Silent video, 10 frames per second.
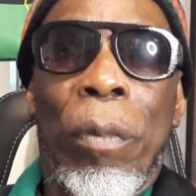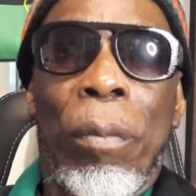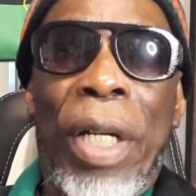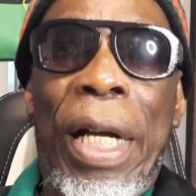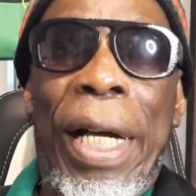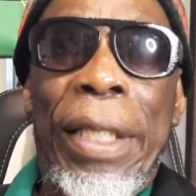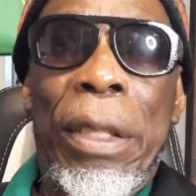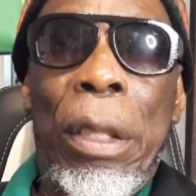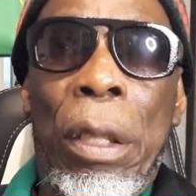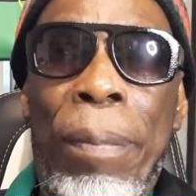Because
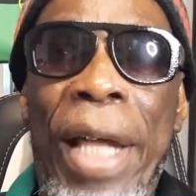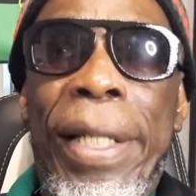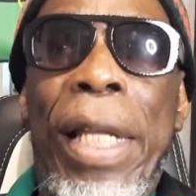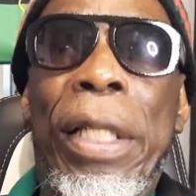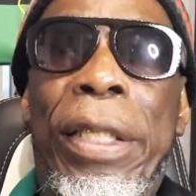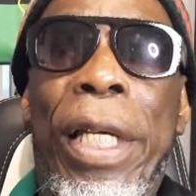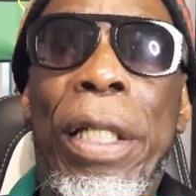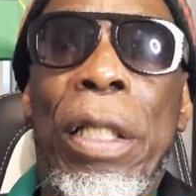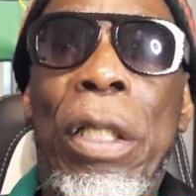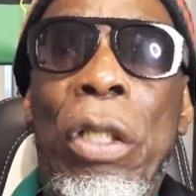I tell you, say,
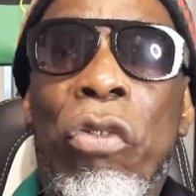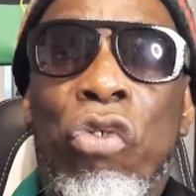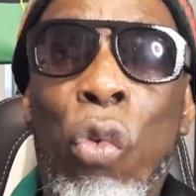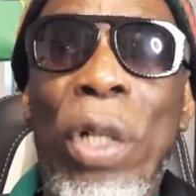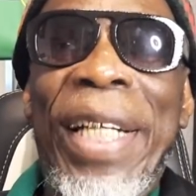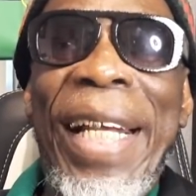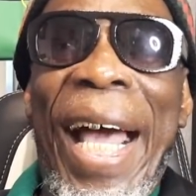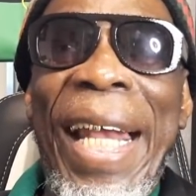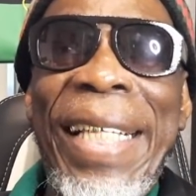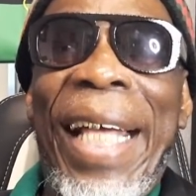soldier
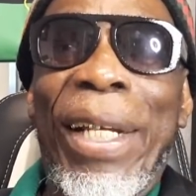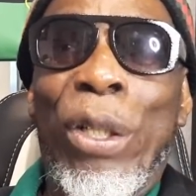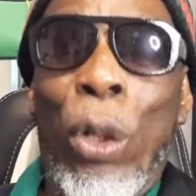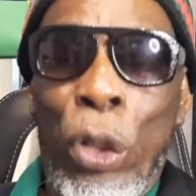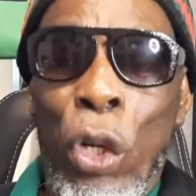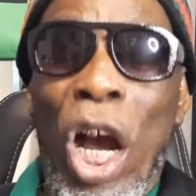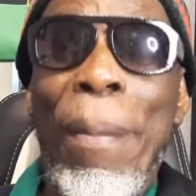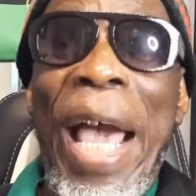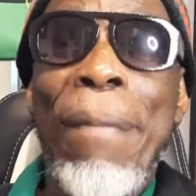that Lizard Town down on my